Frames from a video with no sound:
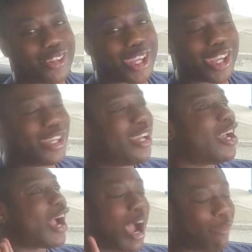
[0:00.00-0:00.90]
okay.
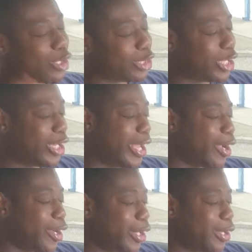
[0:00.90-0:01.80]
I would have done that,
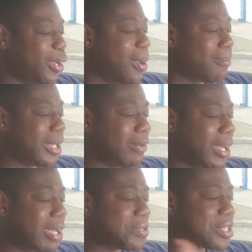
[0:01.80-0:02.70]
honey. But anyway,
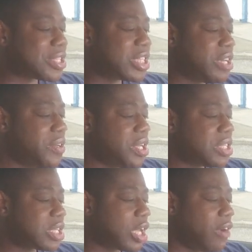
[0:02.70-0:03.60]
that was a serious
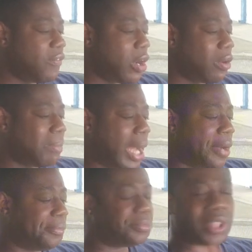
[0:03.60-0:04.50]
convo about